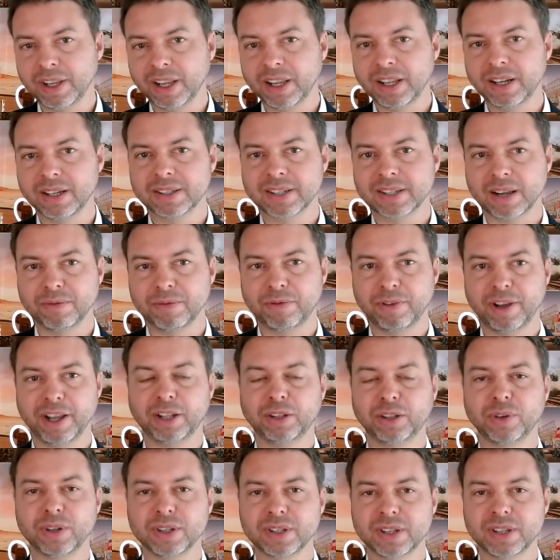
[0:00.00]
in some
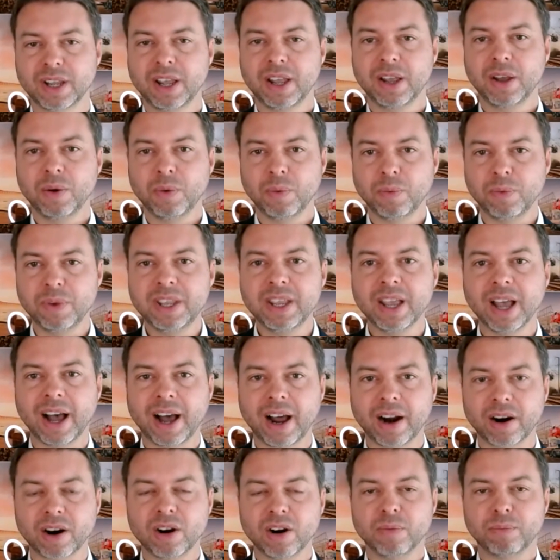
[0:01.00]
factories, we
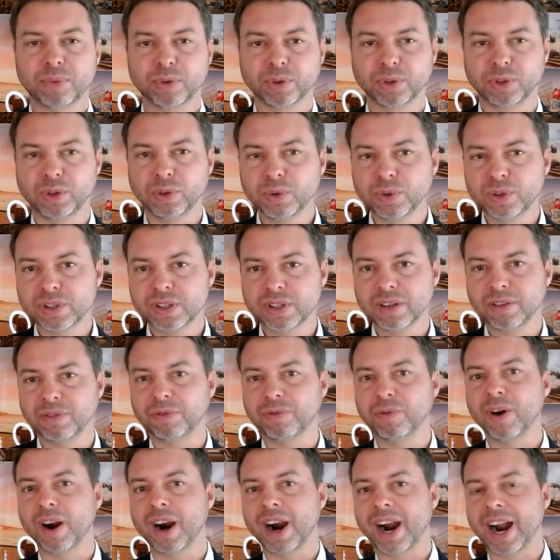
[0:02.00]
are producing
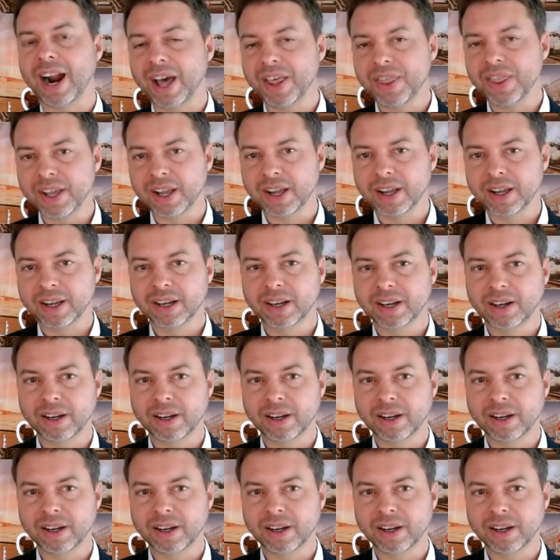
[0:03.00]
for other